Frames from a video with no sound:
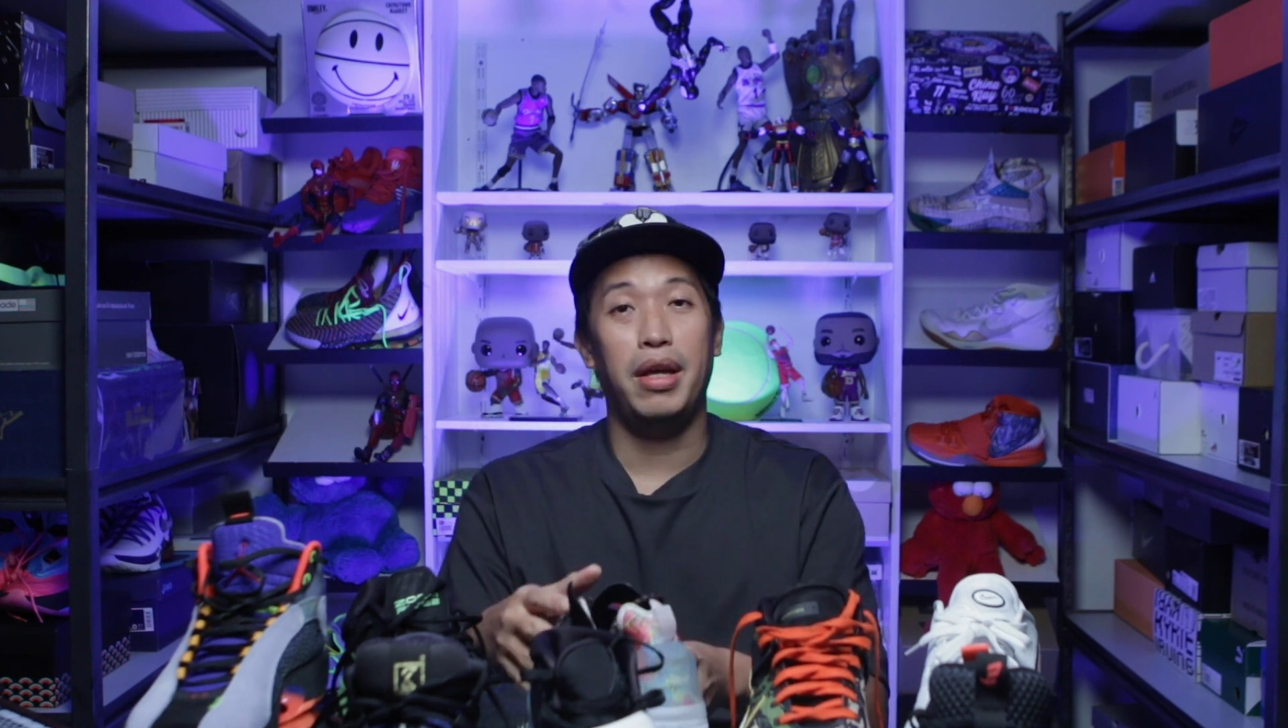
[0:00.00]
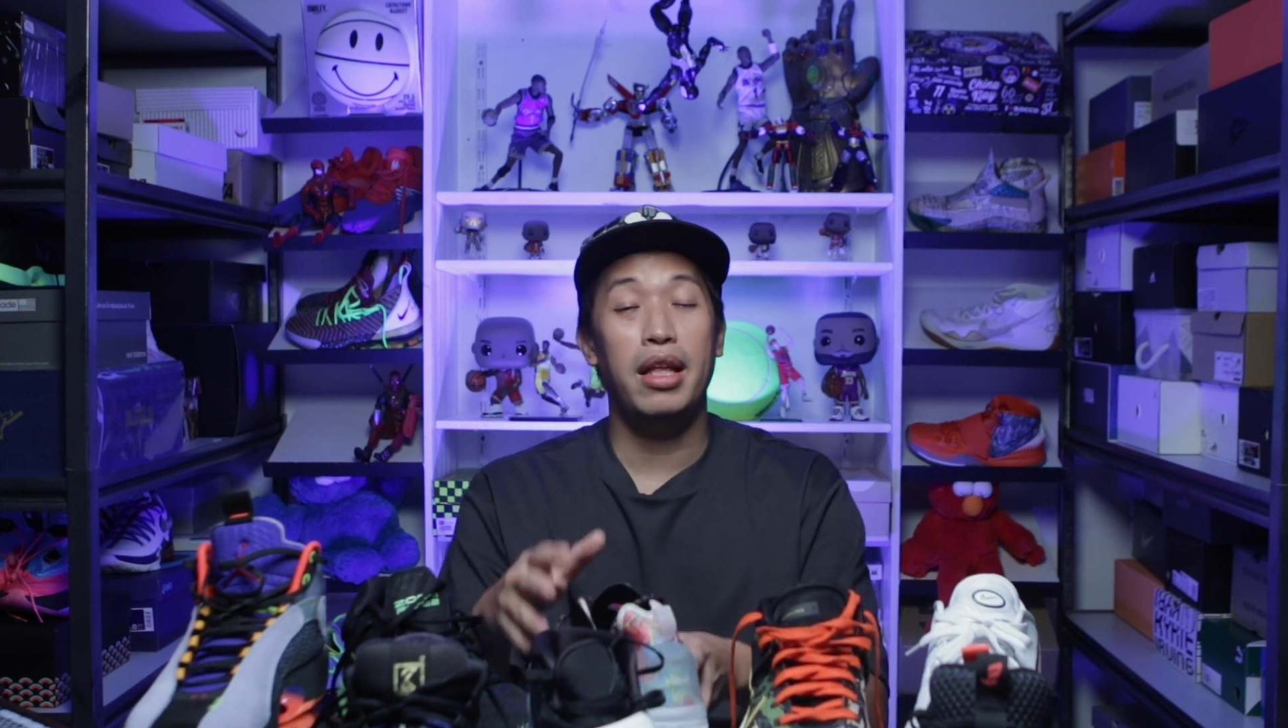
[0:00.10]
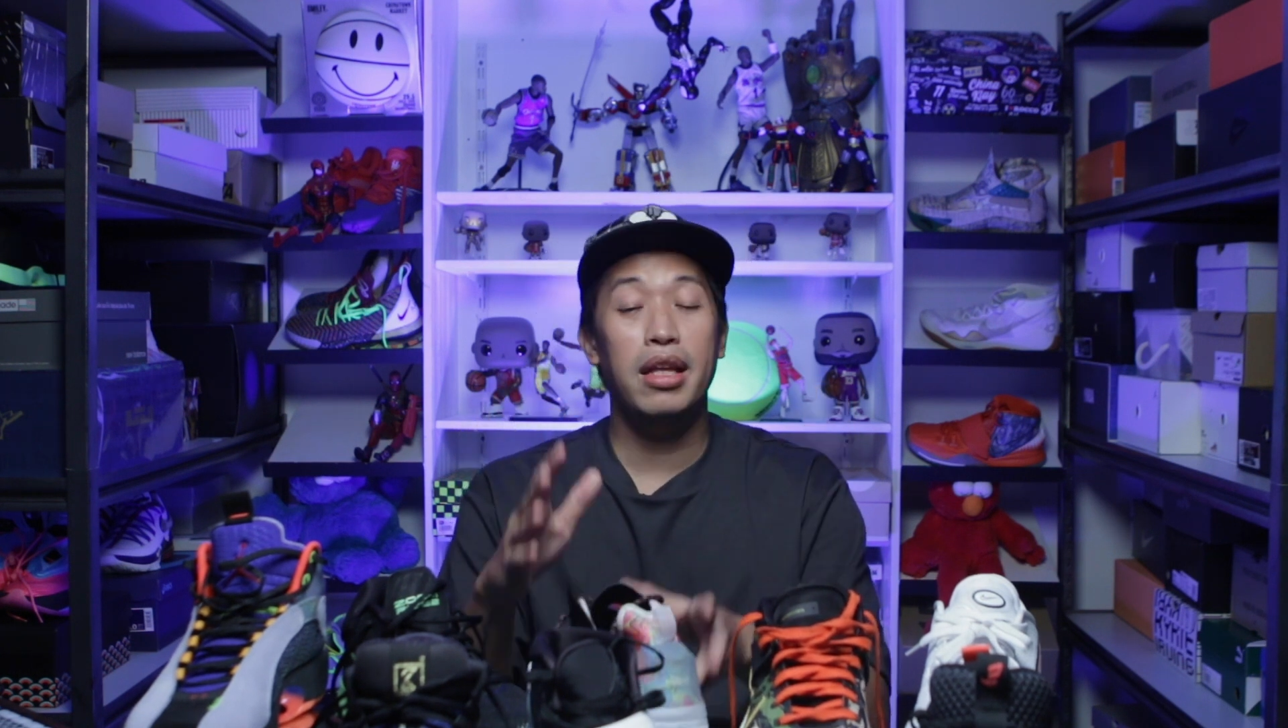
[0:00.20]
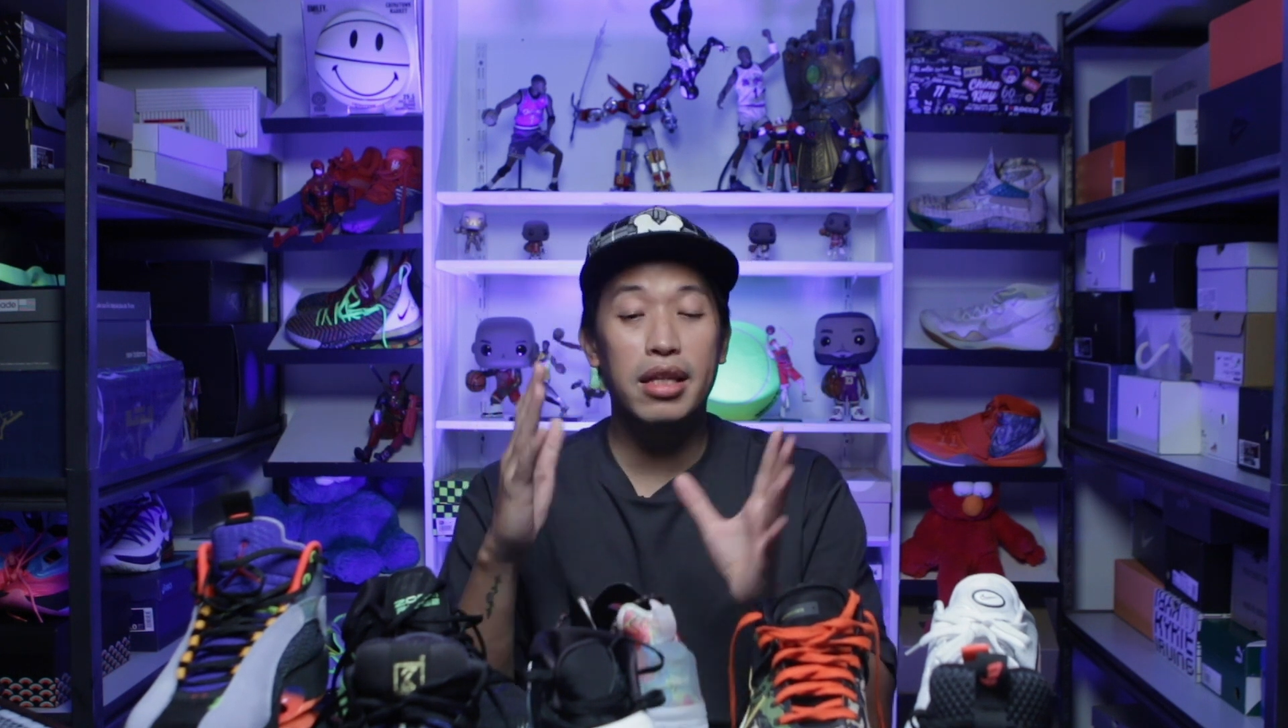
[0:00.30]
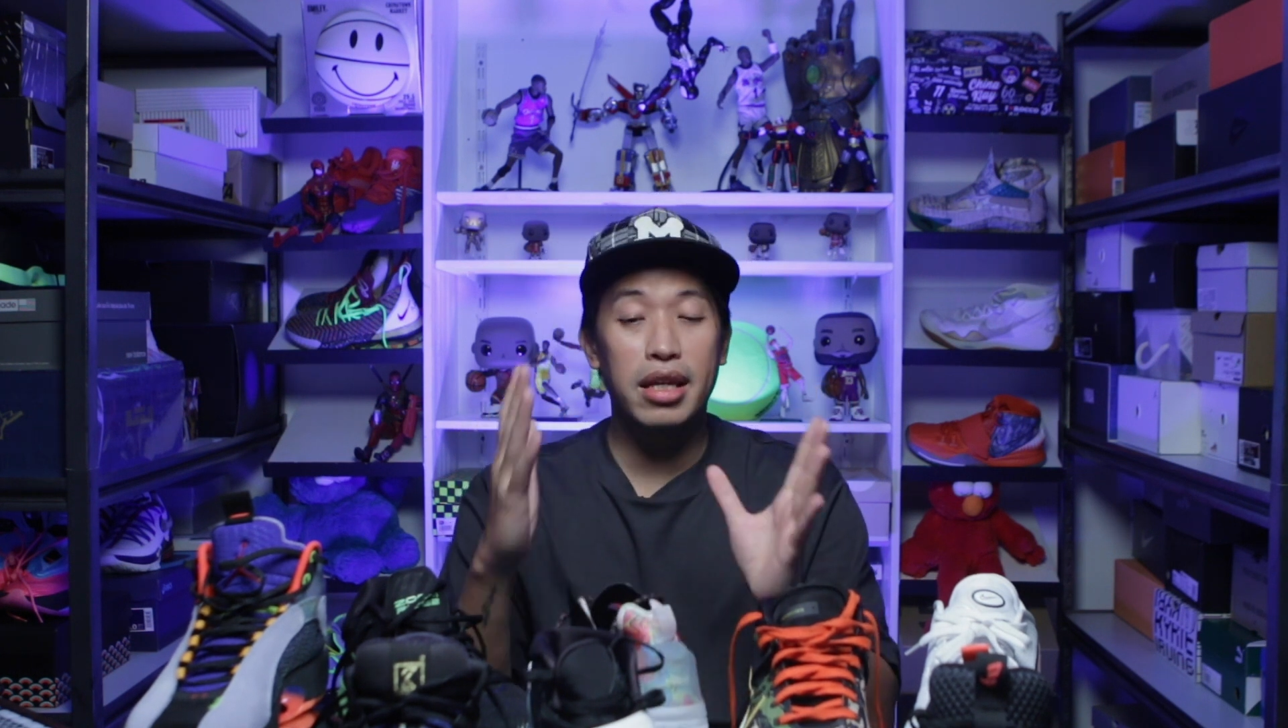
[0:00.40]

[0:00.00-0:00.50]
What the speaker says: and it